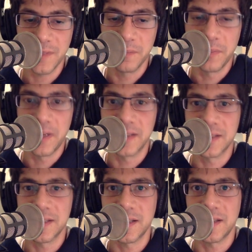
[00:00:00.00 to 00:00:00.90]

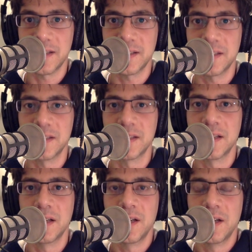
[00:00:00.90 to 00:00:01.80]
but this is
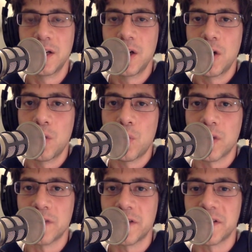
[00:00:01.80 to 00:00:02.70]

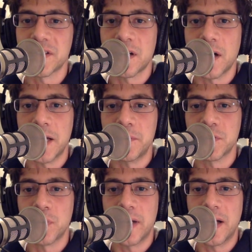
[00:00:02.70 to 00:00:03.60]
one of those
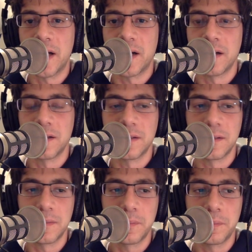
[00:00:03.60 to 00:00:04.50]
times where
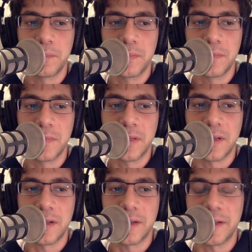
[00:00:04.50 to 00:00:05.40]

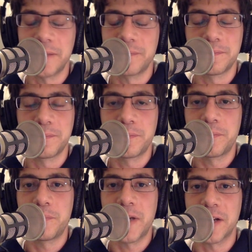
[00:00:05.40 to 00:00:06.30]
I
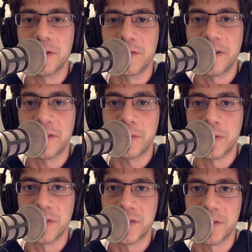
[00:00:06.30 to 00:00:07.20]
beg of
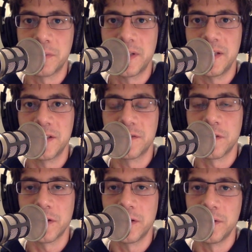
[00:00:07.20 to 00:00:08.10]
everyone to please
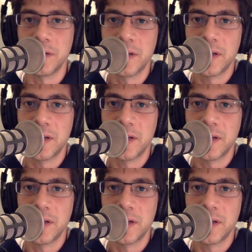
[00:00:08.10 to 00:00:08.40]
follow